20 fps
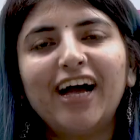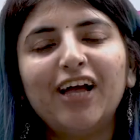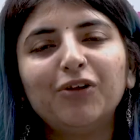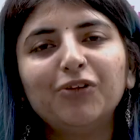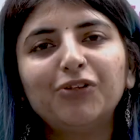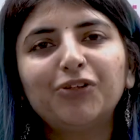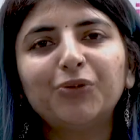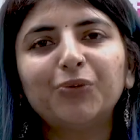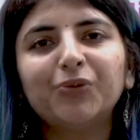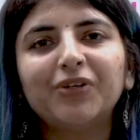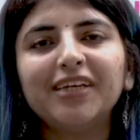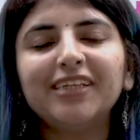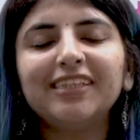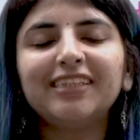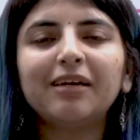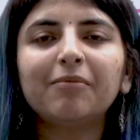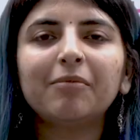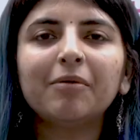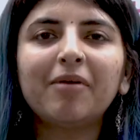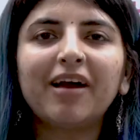students,
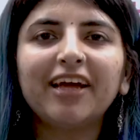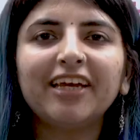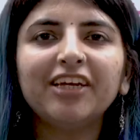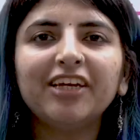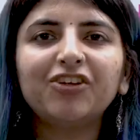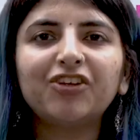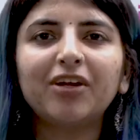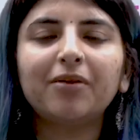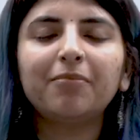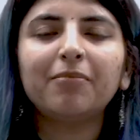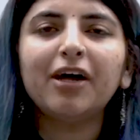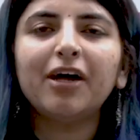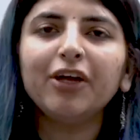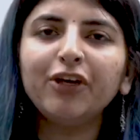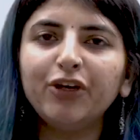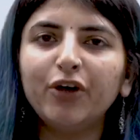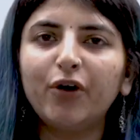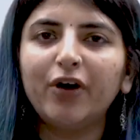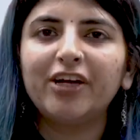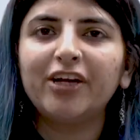I'm Himani Sharma,
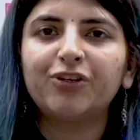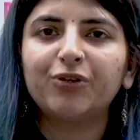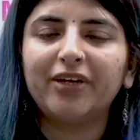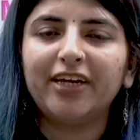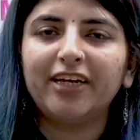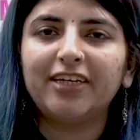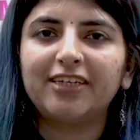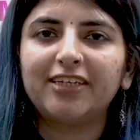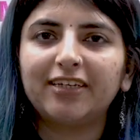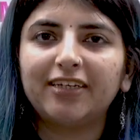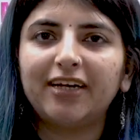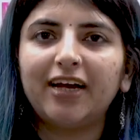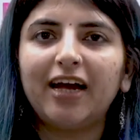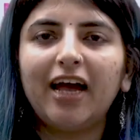your educator.